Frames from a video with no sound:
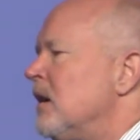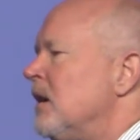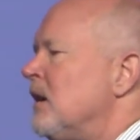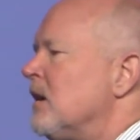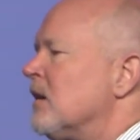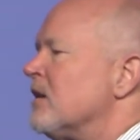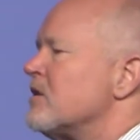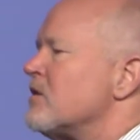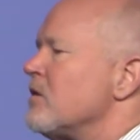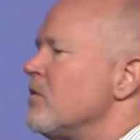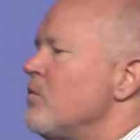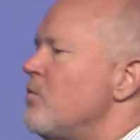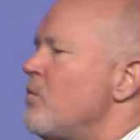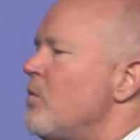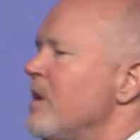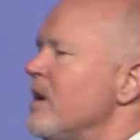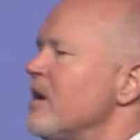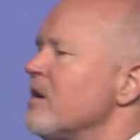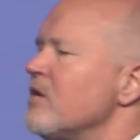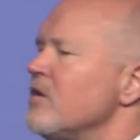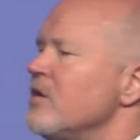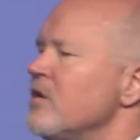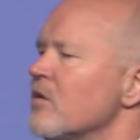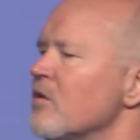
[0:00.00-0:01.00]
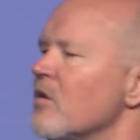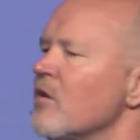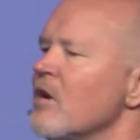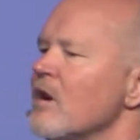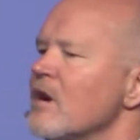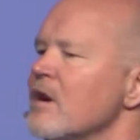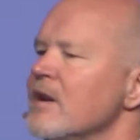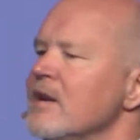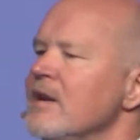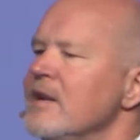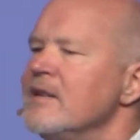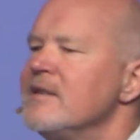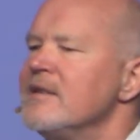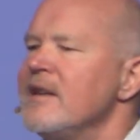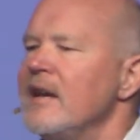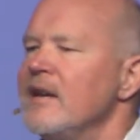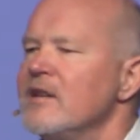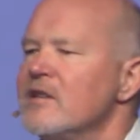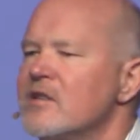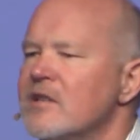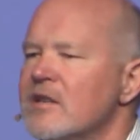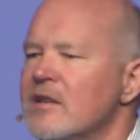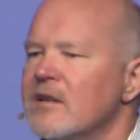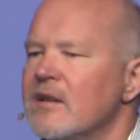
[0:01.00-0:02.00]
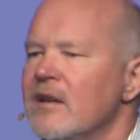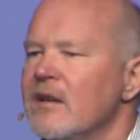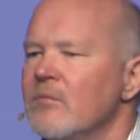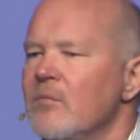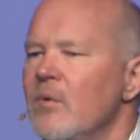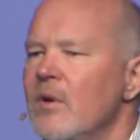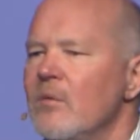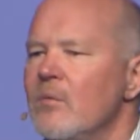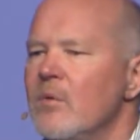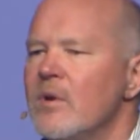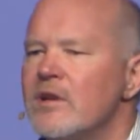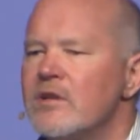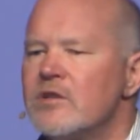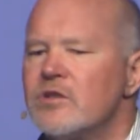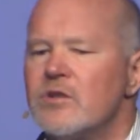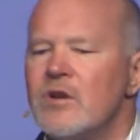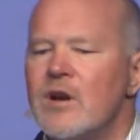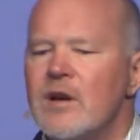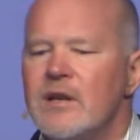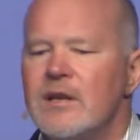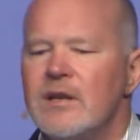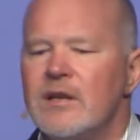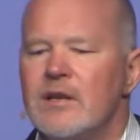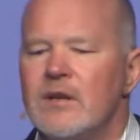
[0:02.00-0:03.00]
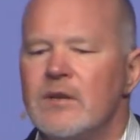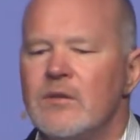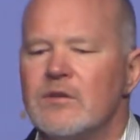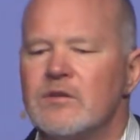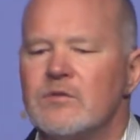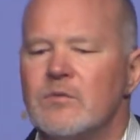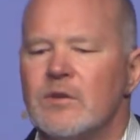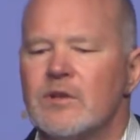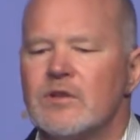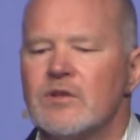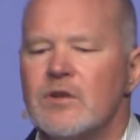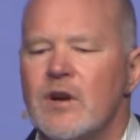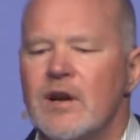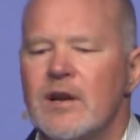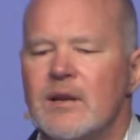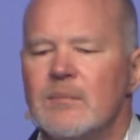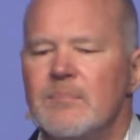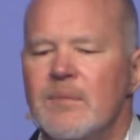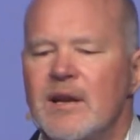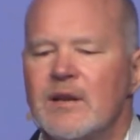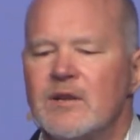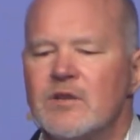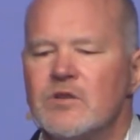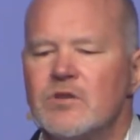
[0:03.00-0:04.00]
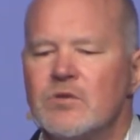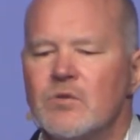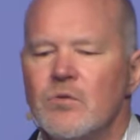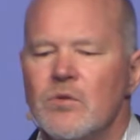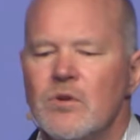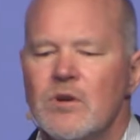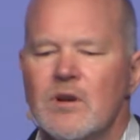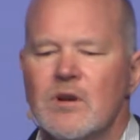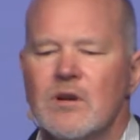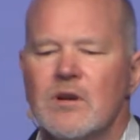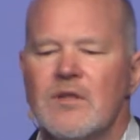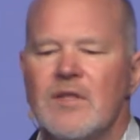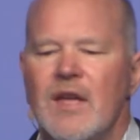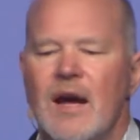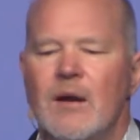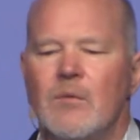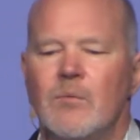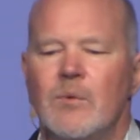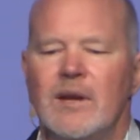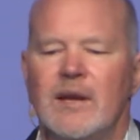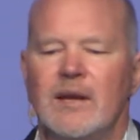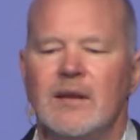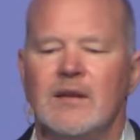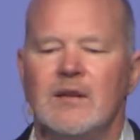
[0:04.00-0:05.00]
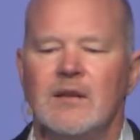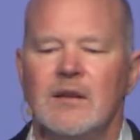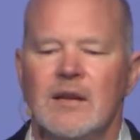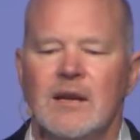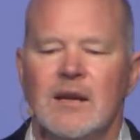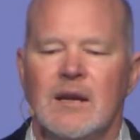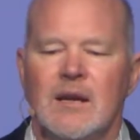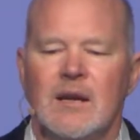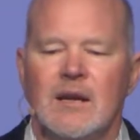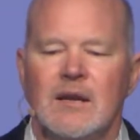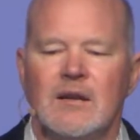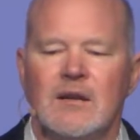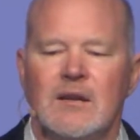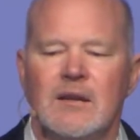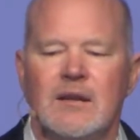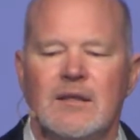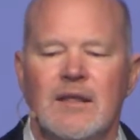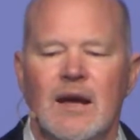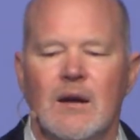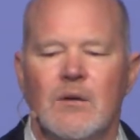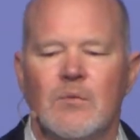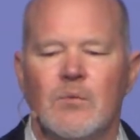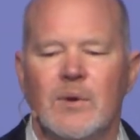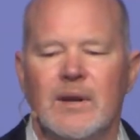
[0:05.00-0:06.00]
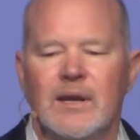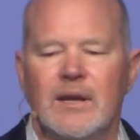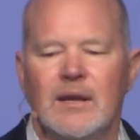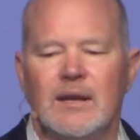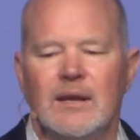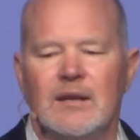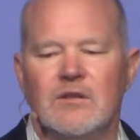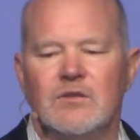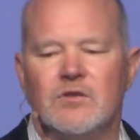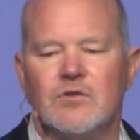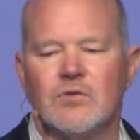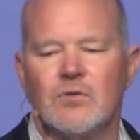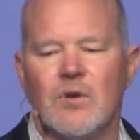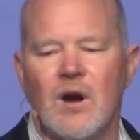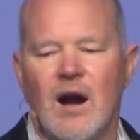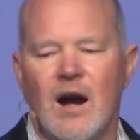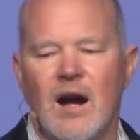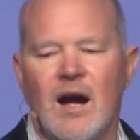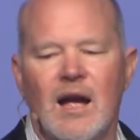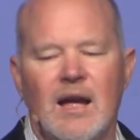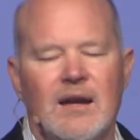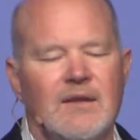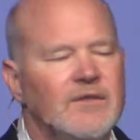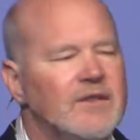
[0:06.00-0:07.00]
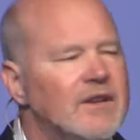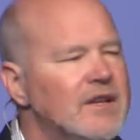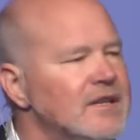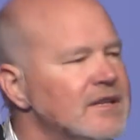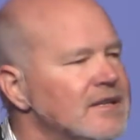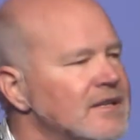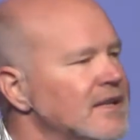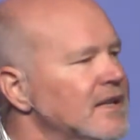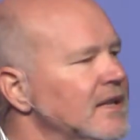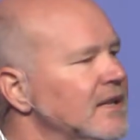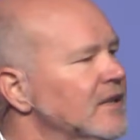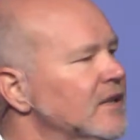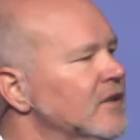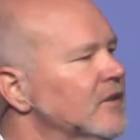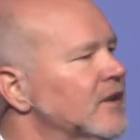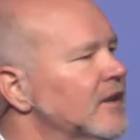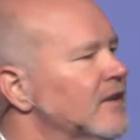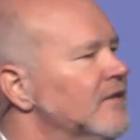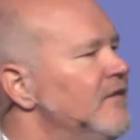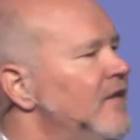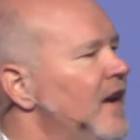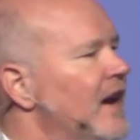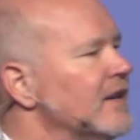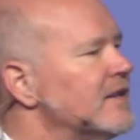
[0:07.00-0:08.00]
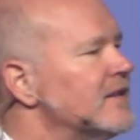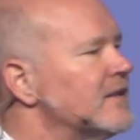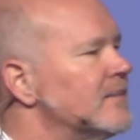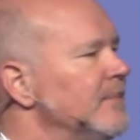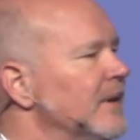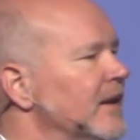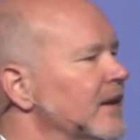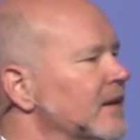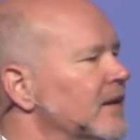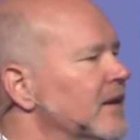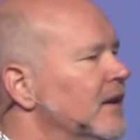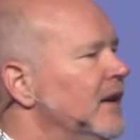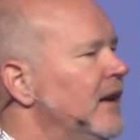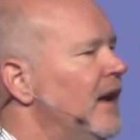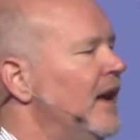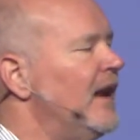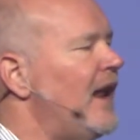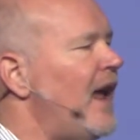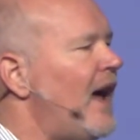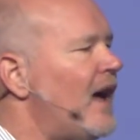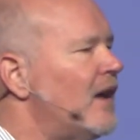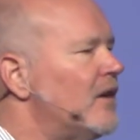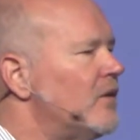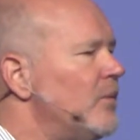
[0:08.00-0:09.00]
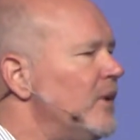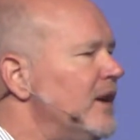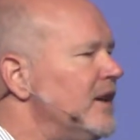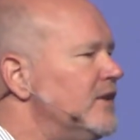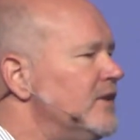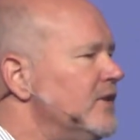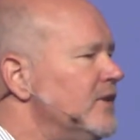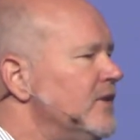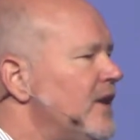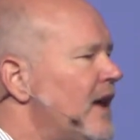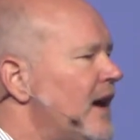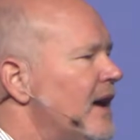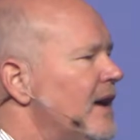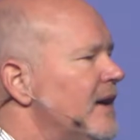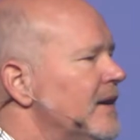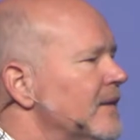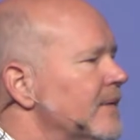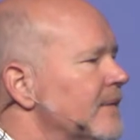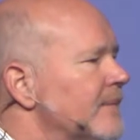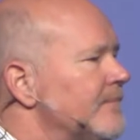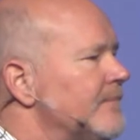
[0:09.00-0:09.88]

So we're your organization, and what we're trying to do is we're trying to make sure that we drive continued investment. And how do we do that?